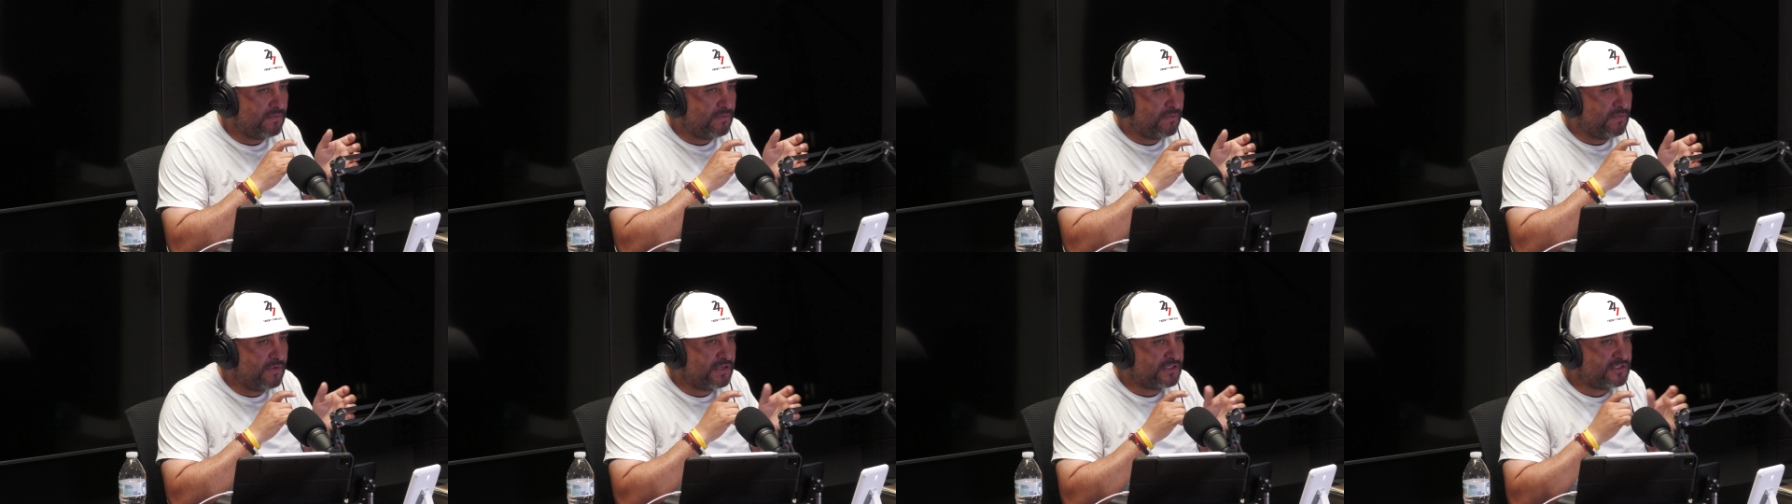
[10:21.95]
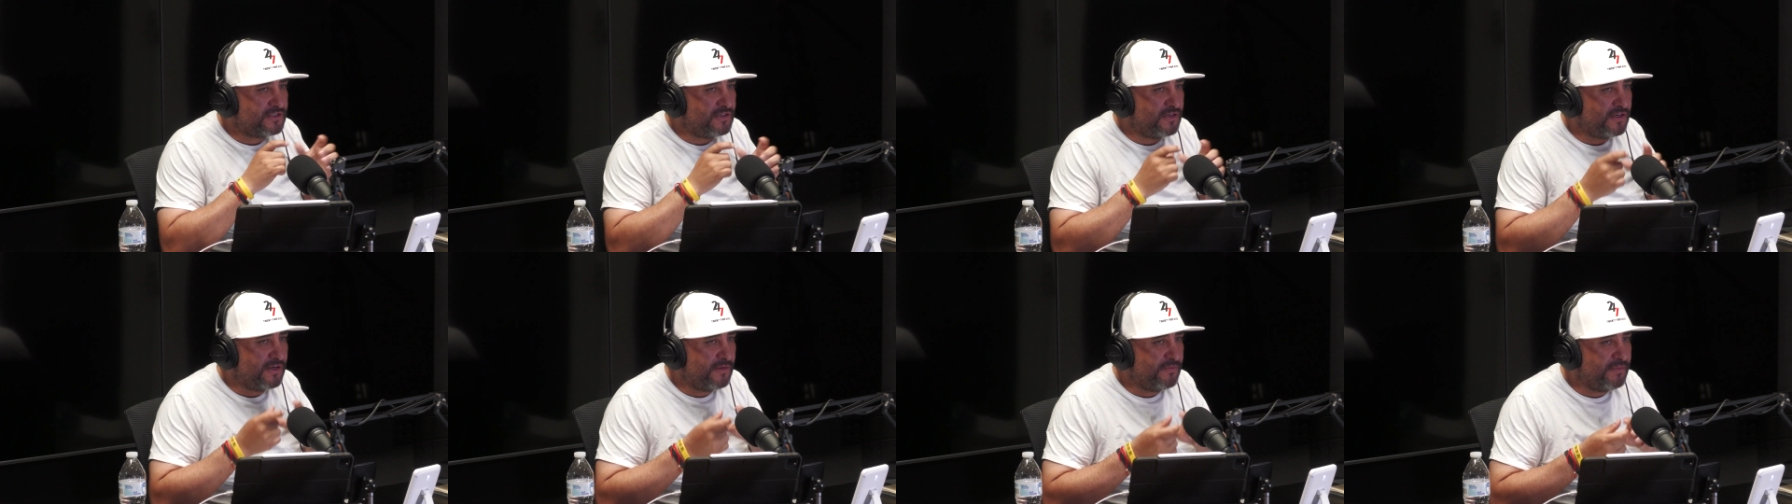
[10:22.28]
was
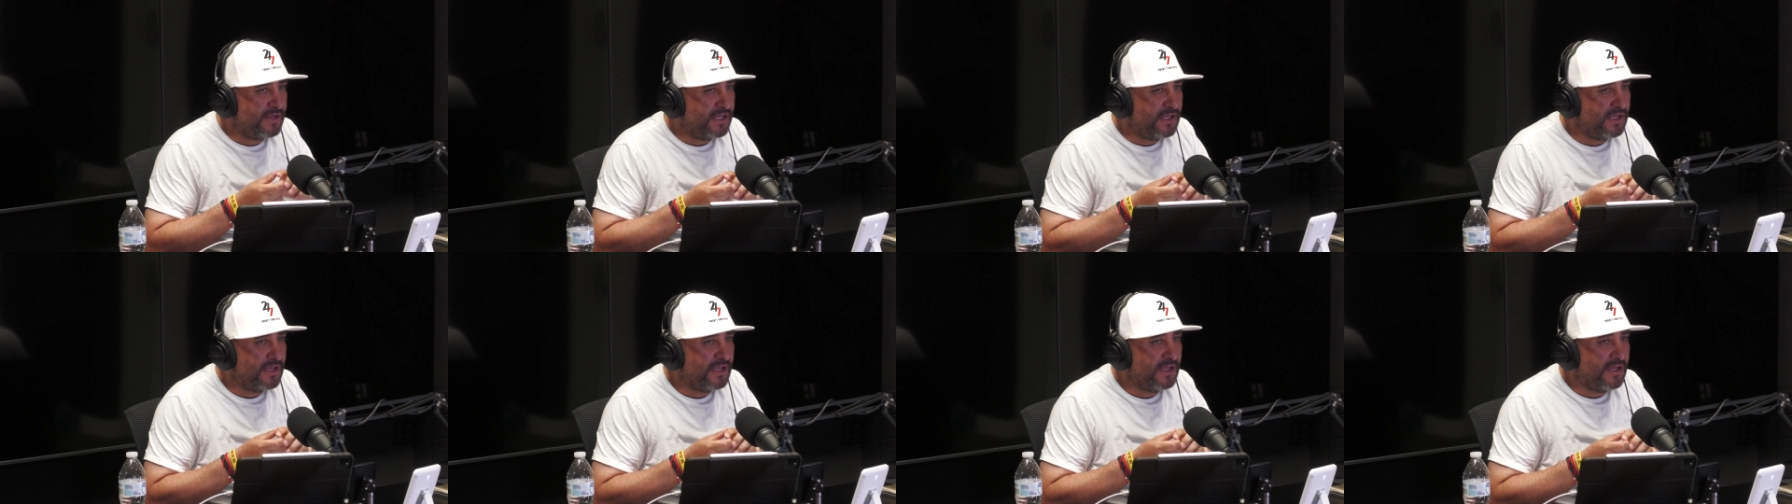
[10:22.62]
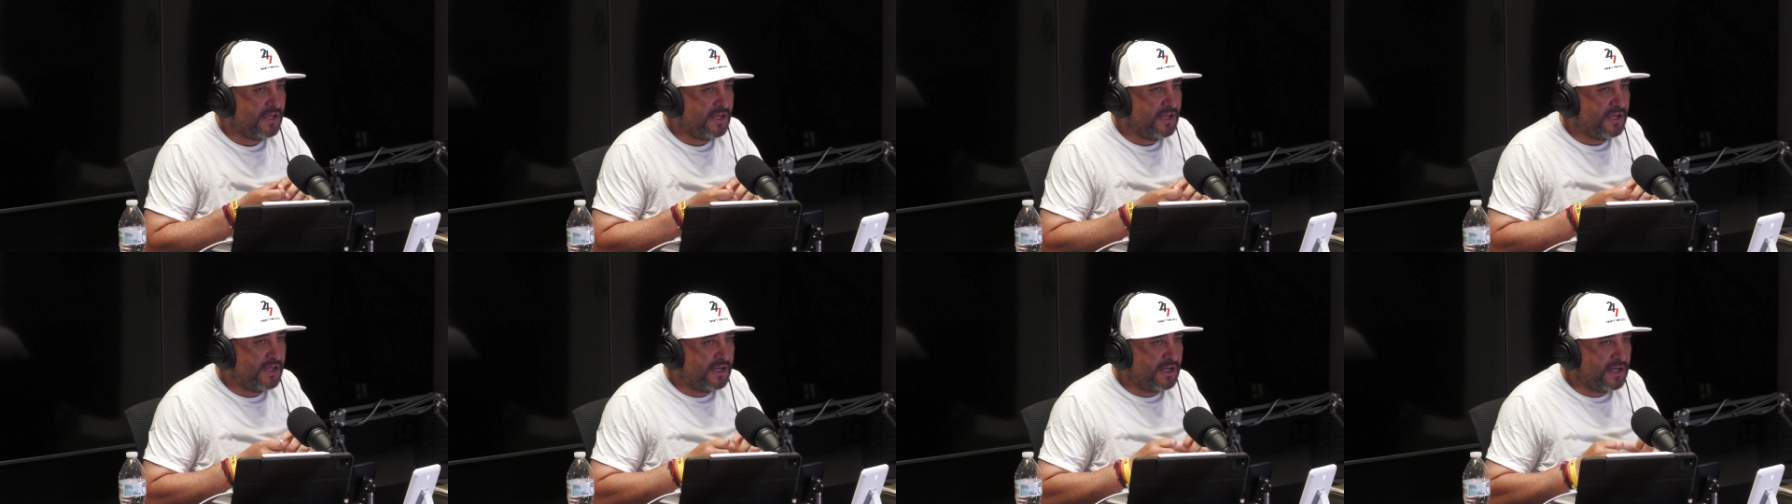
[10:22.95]
going to be,
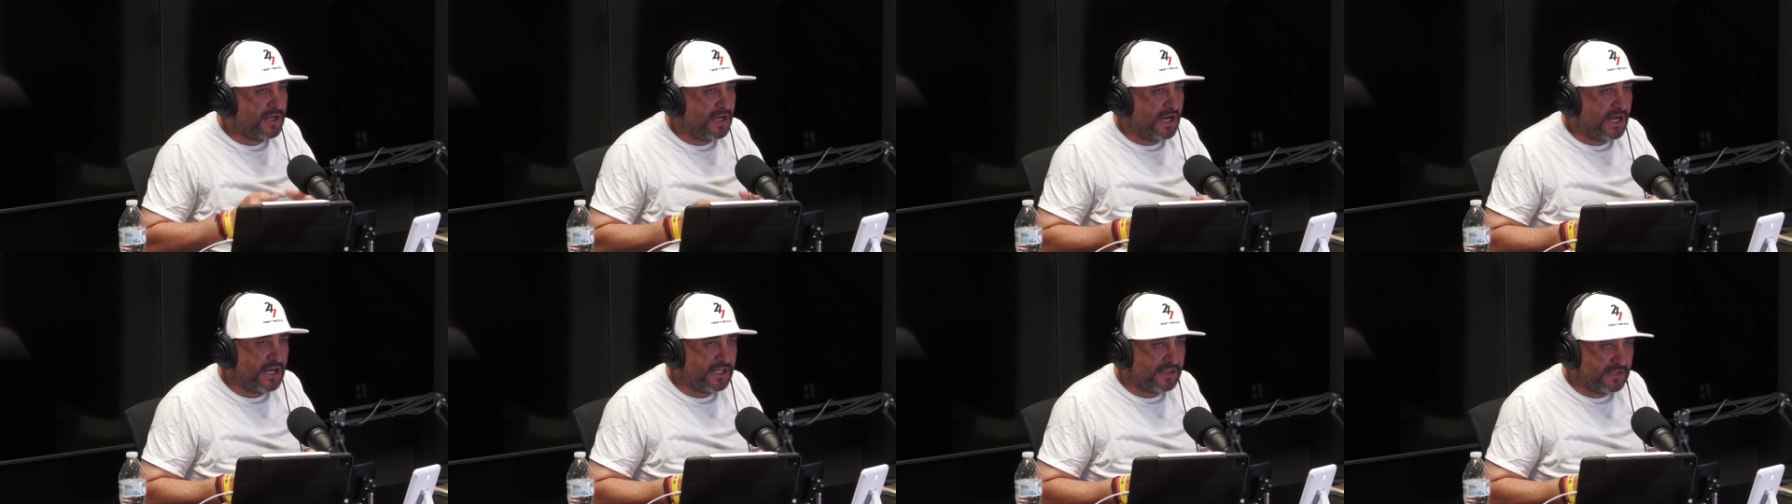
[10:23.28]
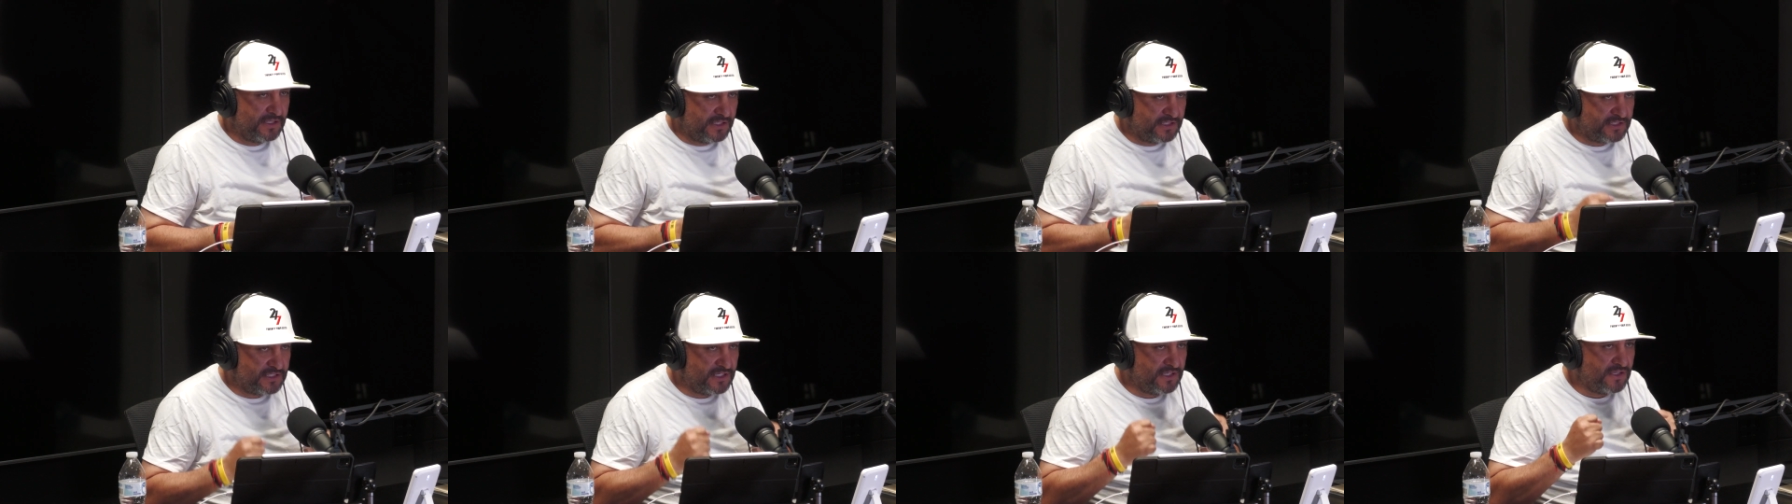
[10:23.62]
God
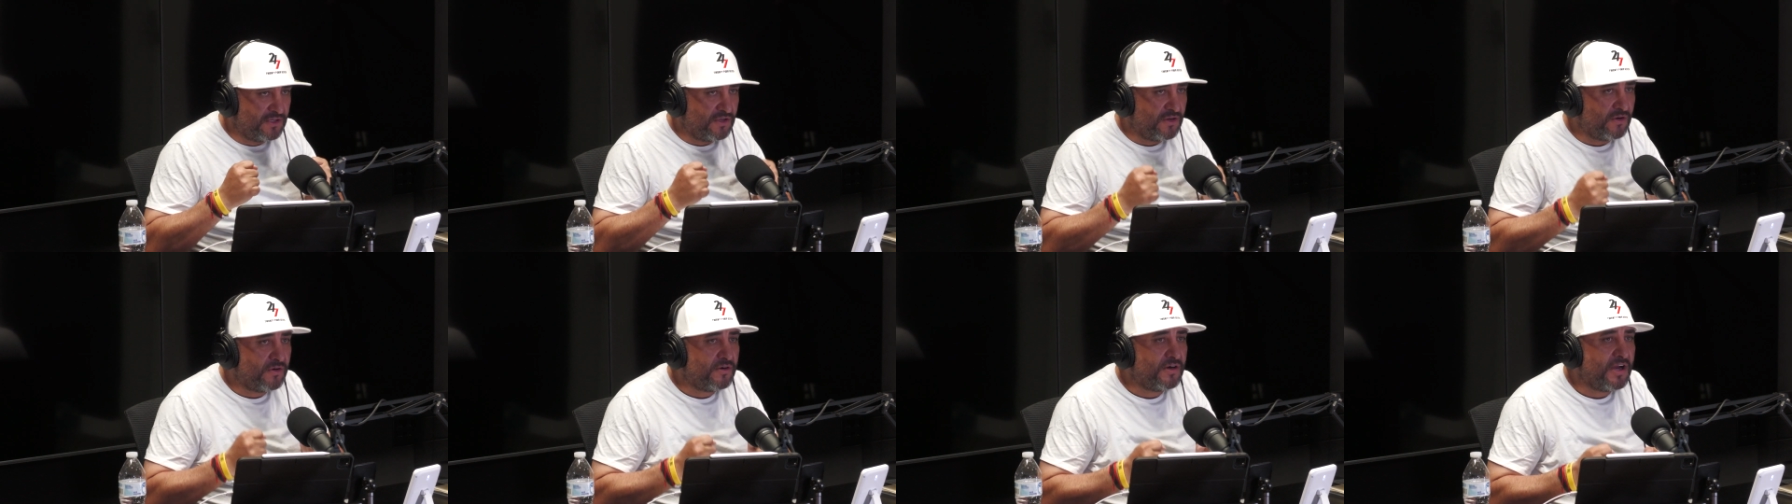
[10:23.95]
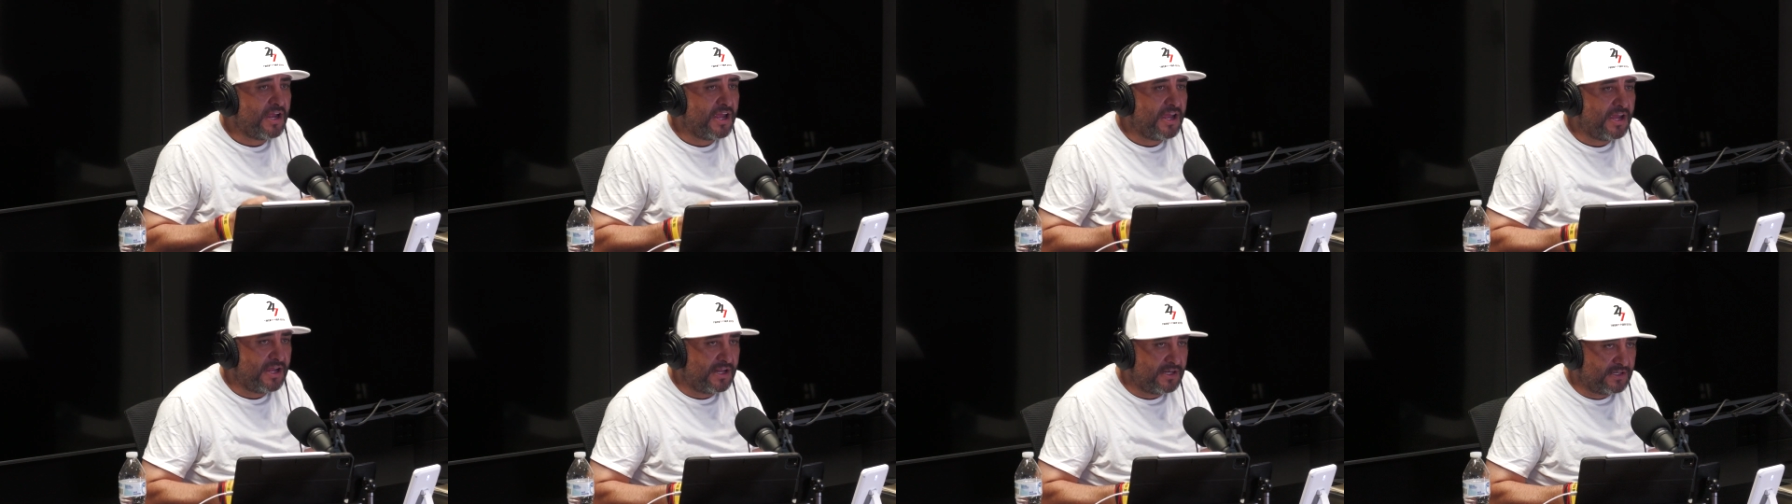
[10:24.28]
is in your
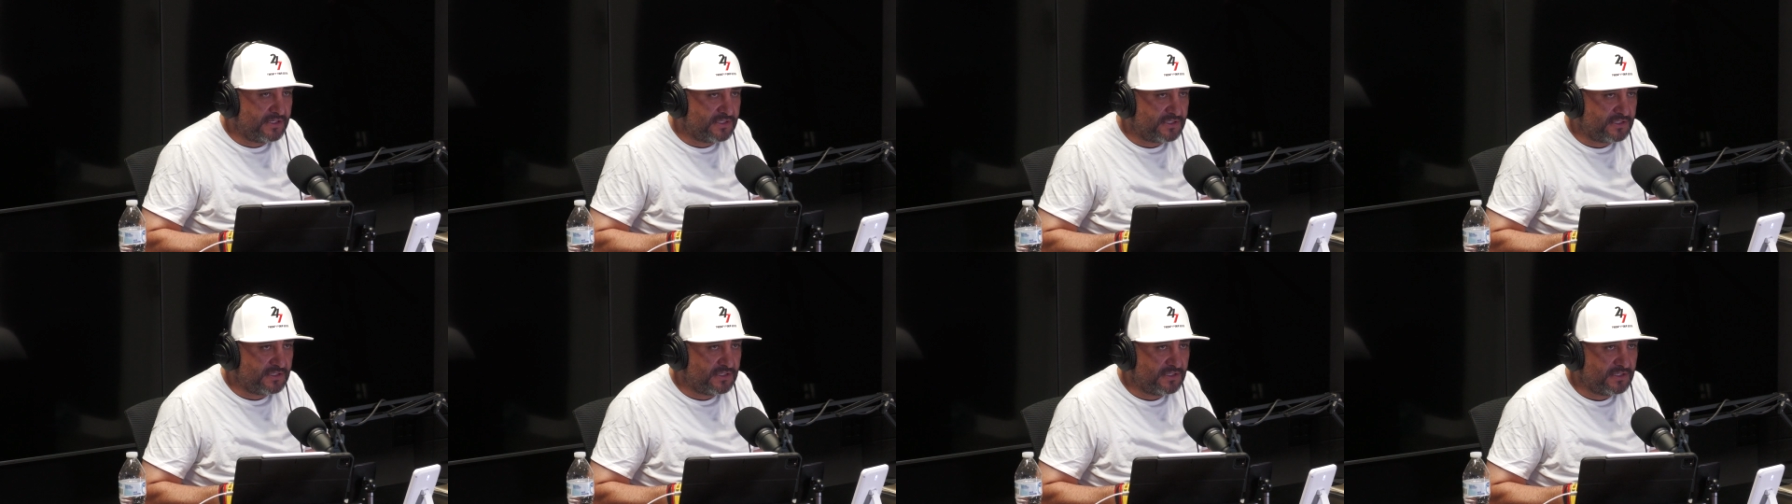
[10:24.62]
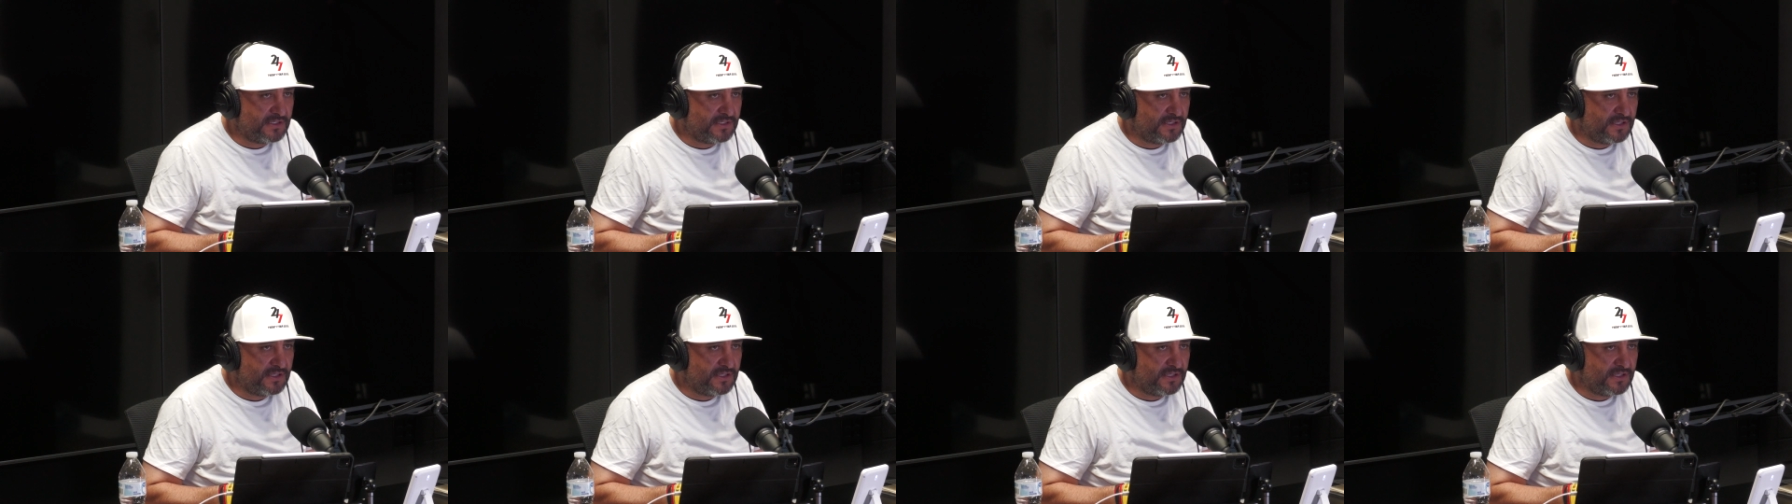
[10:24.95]
hands,